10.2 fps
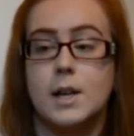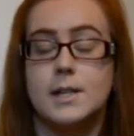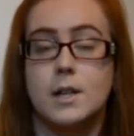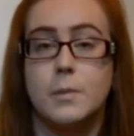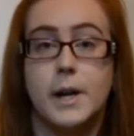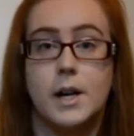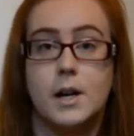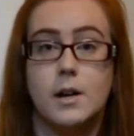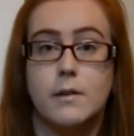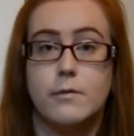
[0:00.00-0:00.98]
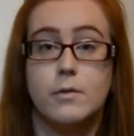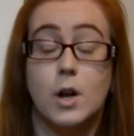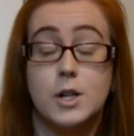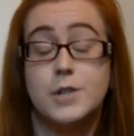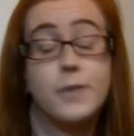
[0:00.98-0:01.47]
a single pair of
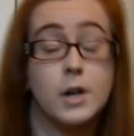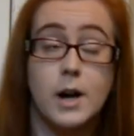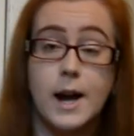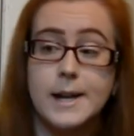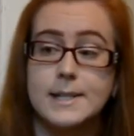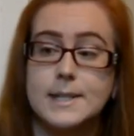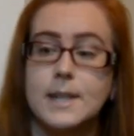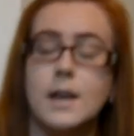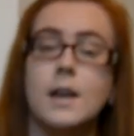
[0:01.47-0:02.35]
large for her hinds.